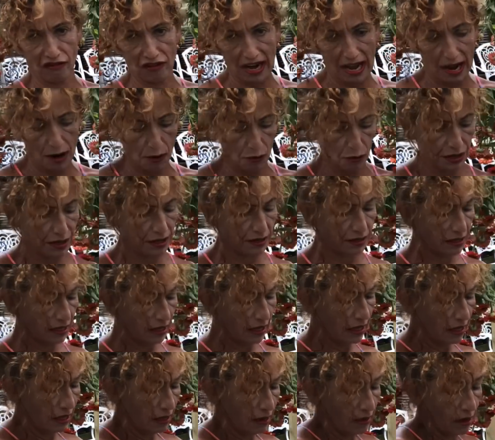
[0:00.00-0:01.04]
flowering.
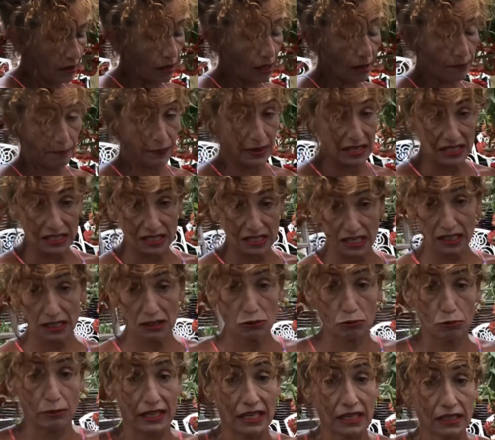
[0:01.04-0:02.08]
It can be
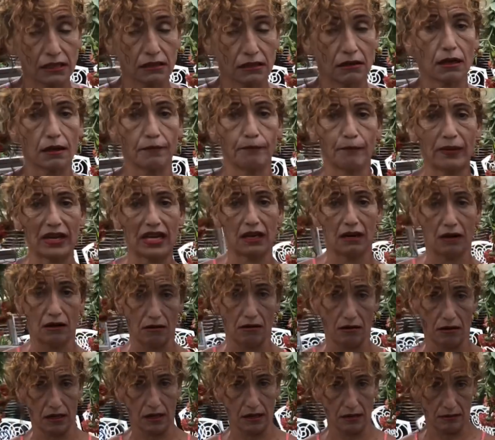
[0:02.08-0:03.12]
6 weeks or can be
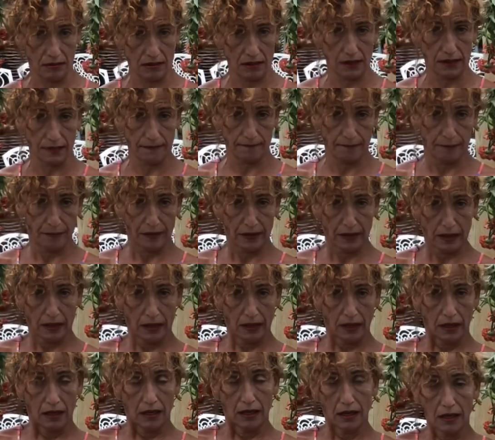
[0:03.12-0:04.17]
longer, okay?
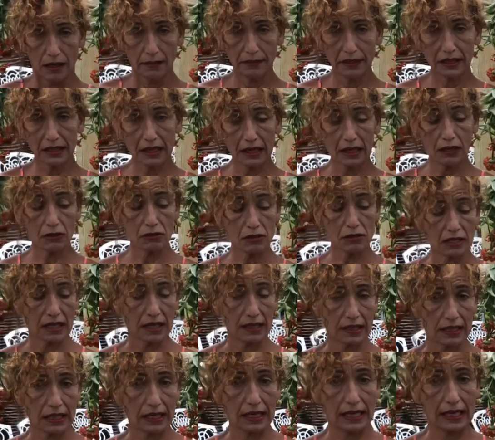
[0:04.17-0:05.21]
Let me tell you
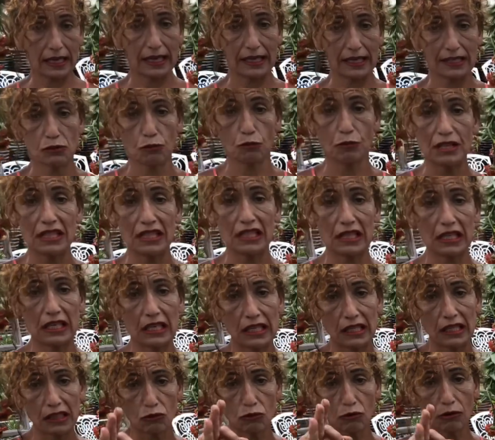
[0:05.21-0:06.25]
something, guys. We
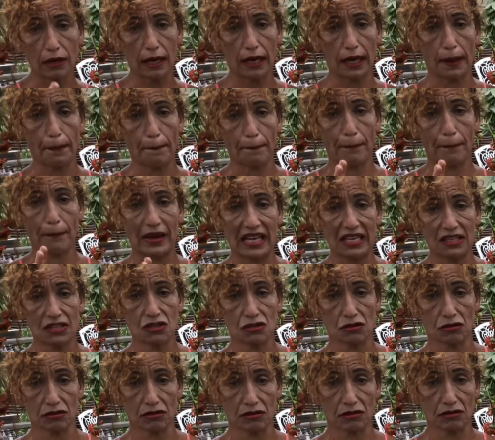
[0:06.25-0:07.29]
need to have
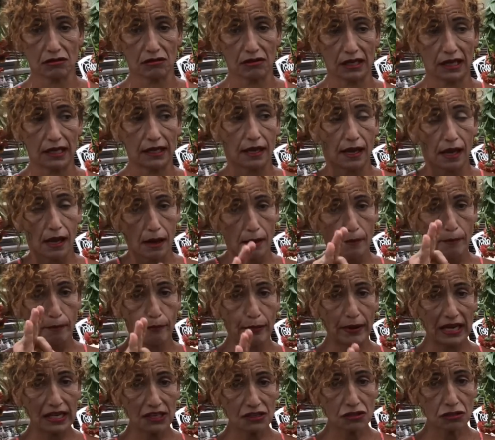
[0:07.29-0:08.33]
patience, okay?
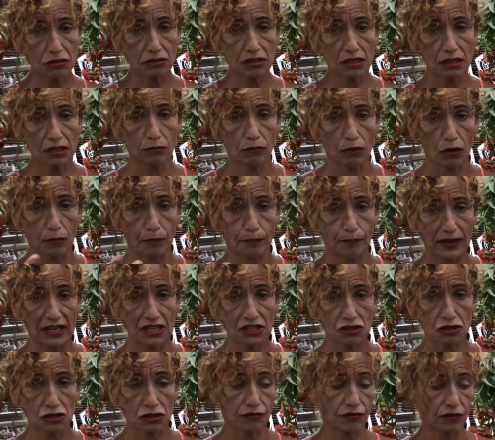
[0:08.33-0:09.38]
Patience and more
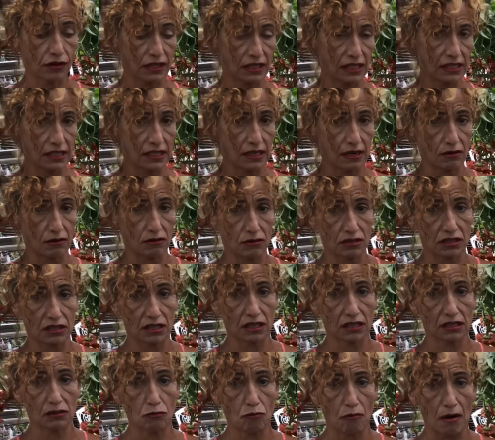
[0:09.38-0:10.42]
patience for desert
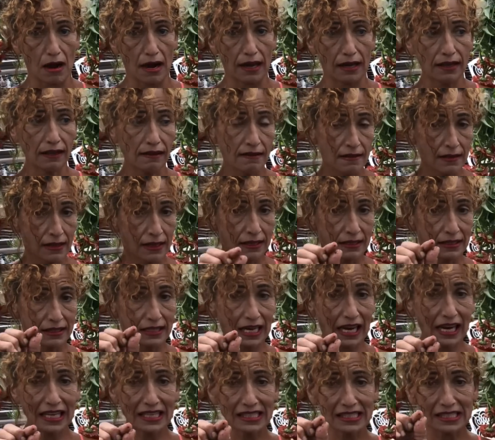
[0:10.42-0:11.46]
rosas. Why?
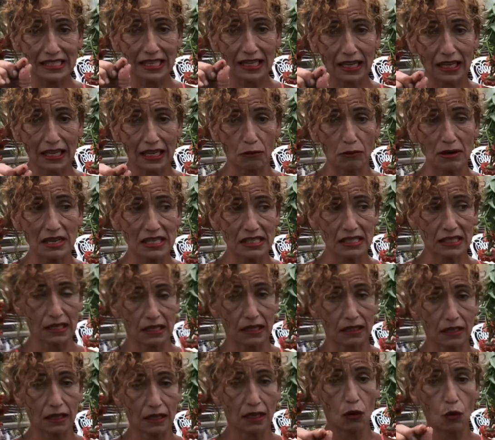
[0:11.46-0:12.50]
That's the
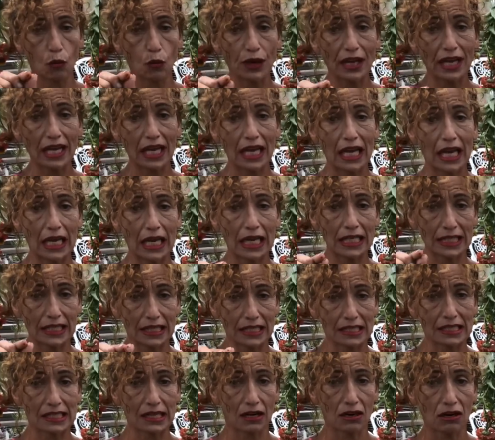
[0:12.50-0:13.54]
reason we kill the
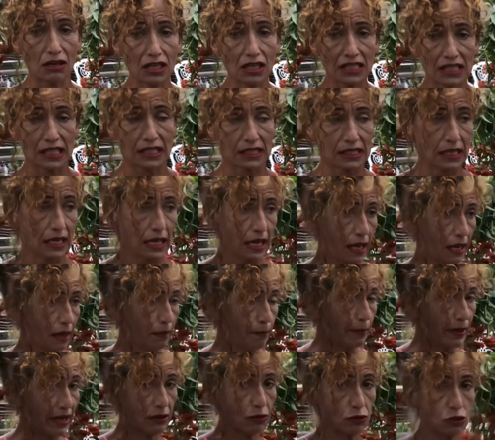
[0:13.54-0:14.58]
desert rosas,
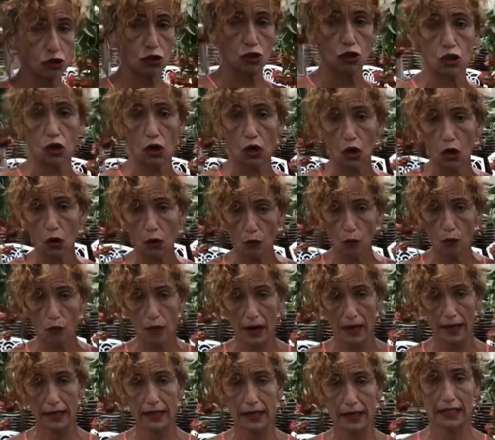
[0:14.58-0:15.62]
because
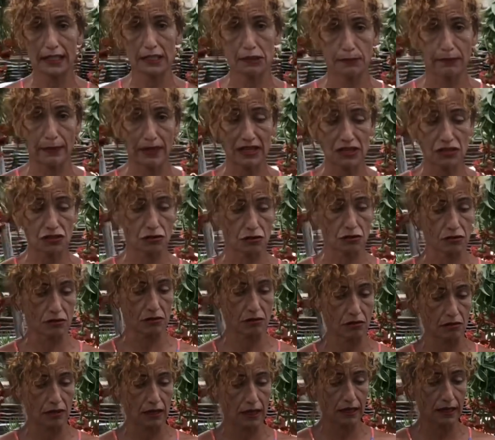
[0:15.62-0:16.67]
nobody has patience,
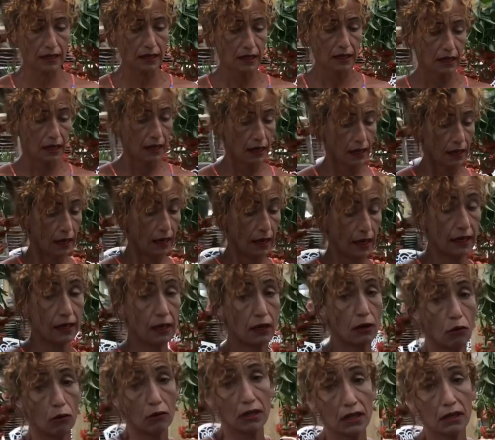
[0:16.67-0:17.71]
okay? I
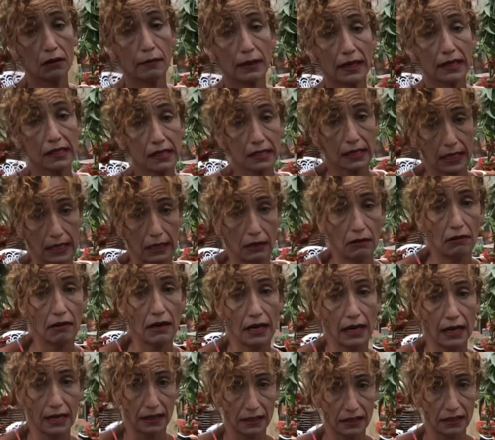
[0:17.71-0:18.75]
included myself,
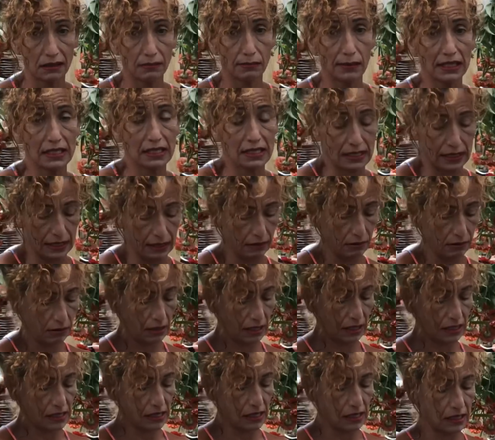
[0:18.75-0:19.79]
I'm counting myself,
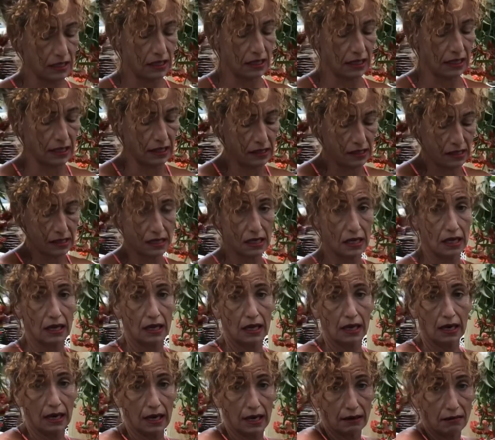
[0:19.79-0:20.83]
okay? Sometimes
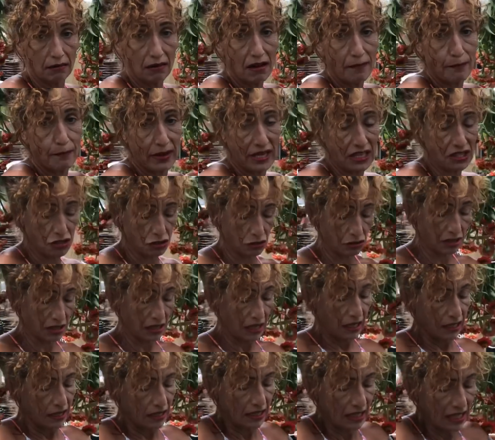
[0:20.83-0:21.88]
I don't have patience.
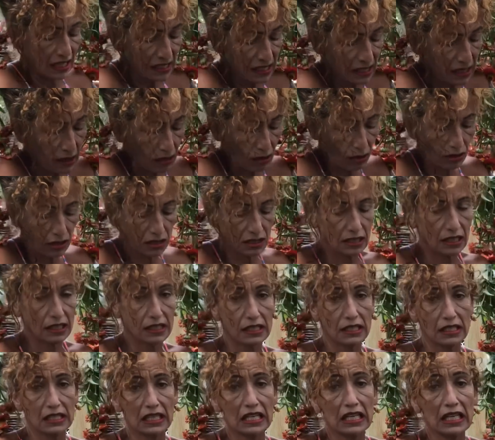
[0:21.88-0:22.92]
Desert
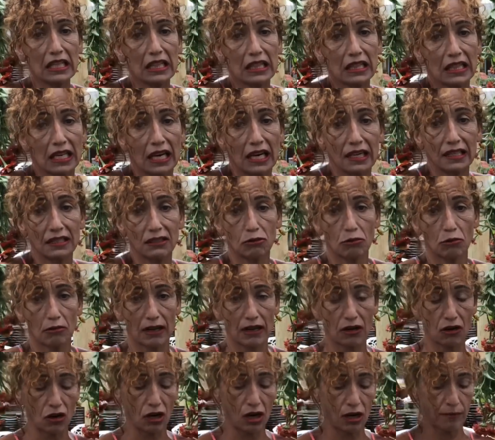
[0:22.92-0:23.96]
rosas need time to
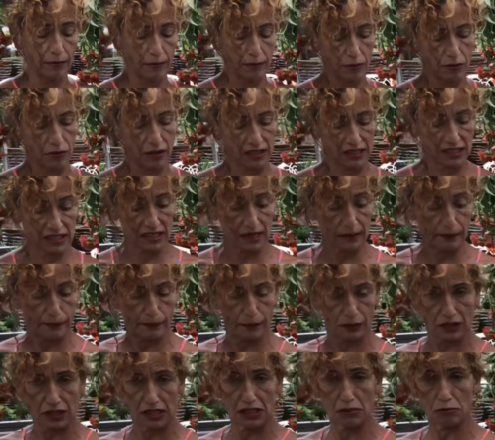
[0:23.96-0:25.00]
recover. For
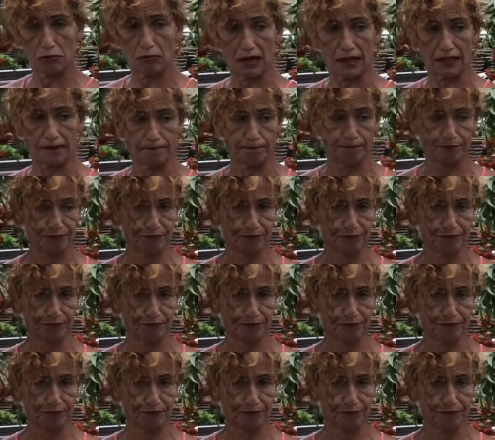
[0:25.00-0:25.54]
example, this one,